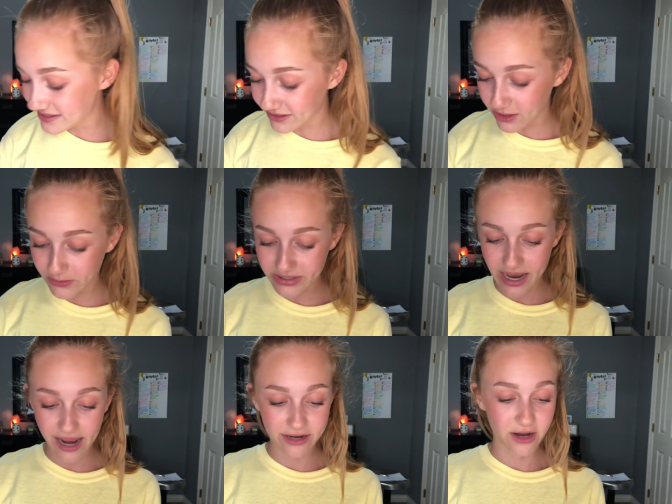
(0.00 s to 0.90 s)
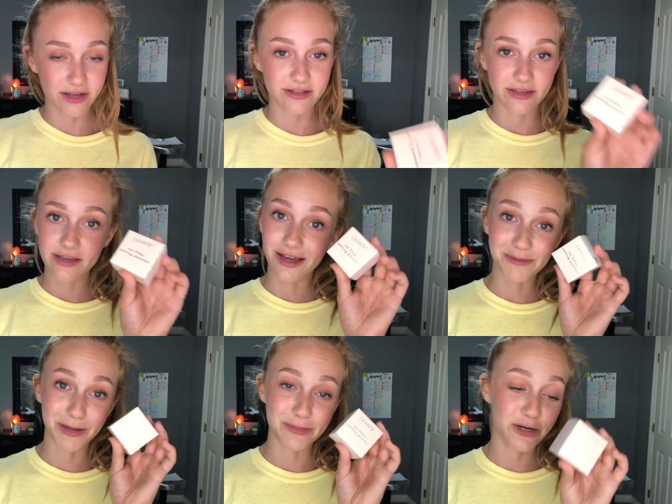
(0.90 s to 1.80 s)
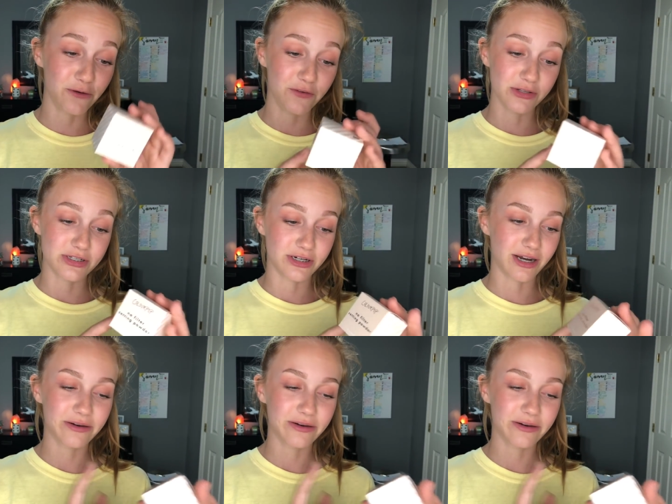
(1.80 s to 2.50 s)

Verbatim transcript: And then along with that, I got the ColourPop No Filter.